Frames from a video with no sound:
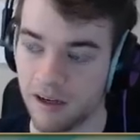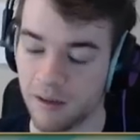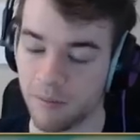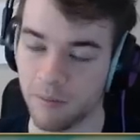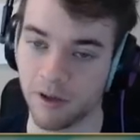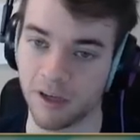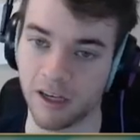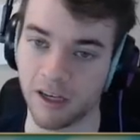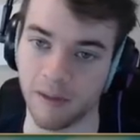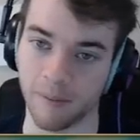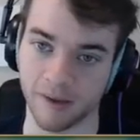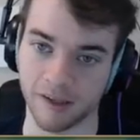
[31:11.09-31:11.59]
I'm
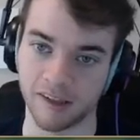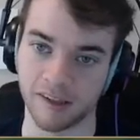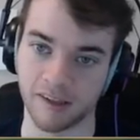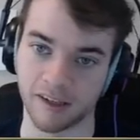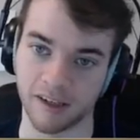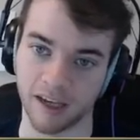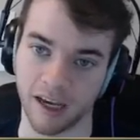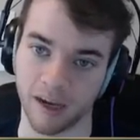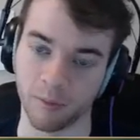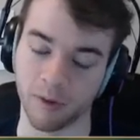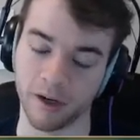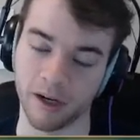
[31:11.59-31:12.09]
looking at my
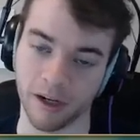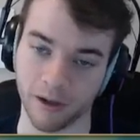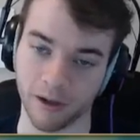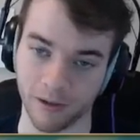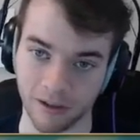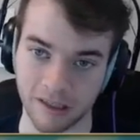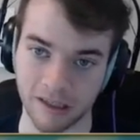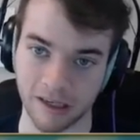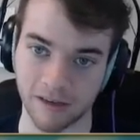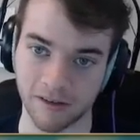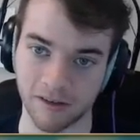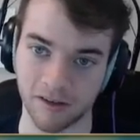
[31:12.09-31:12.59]
Skype right now.
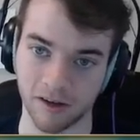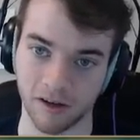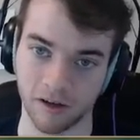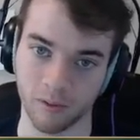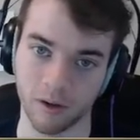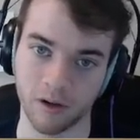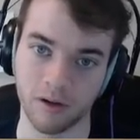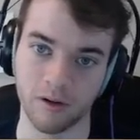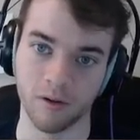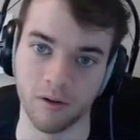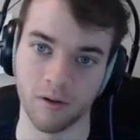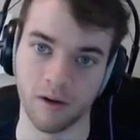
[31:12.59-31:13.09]
Since I started
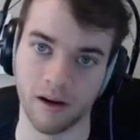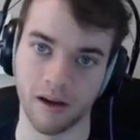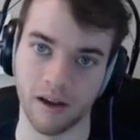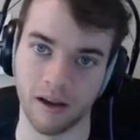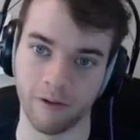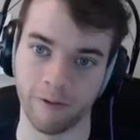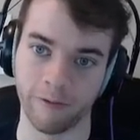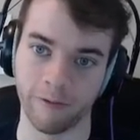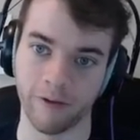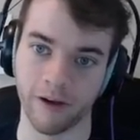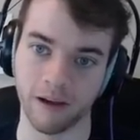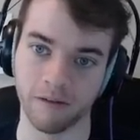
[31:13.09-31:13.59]
recording, I
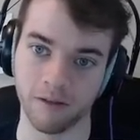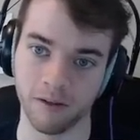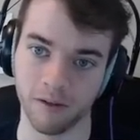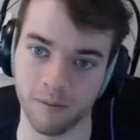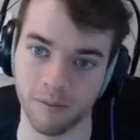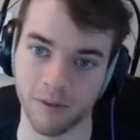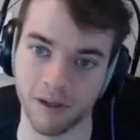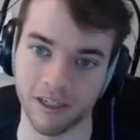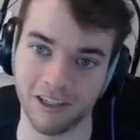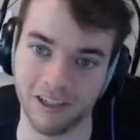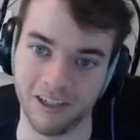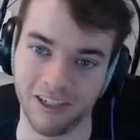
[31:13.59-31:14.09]
have five new
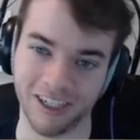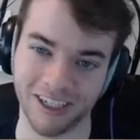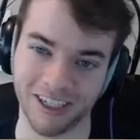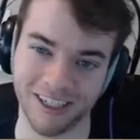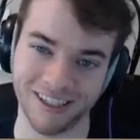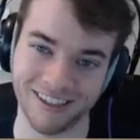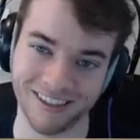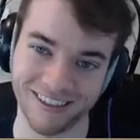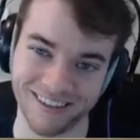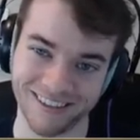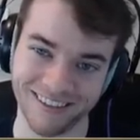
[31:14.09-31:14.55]
messages.